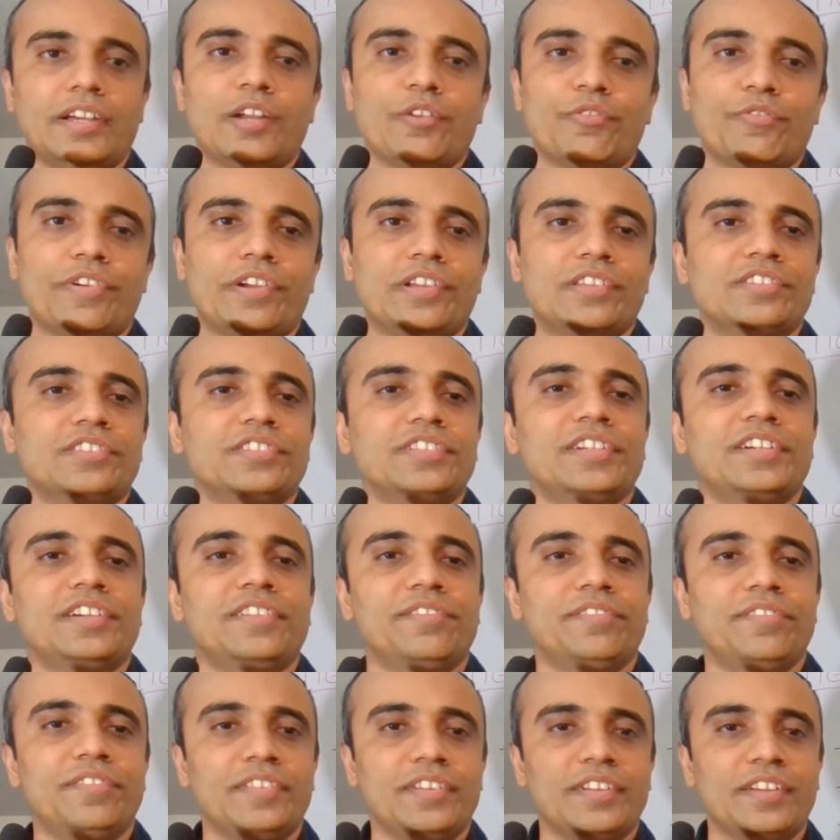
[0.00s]
friends,
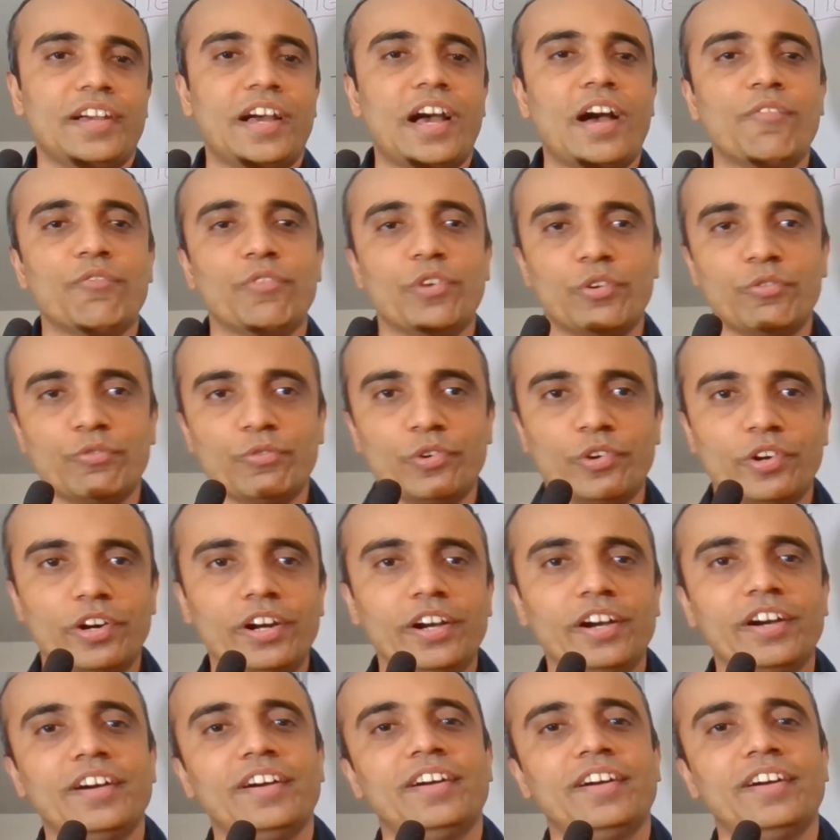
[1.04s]
I'm Varun Vohra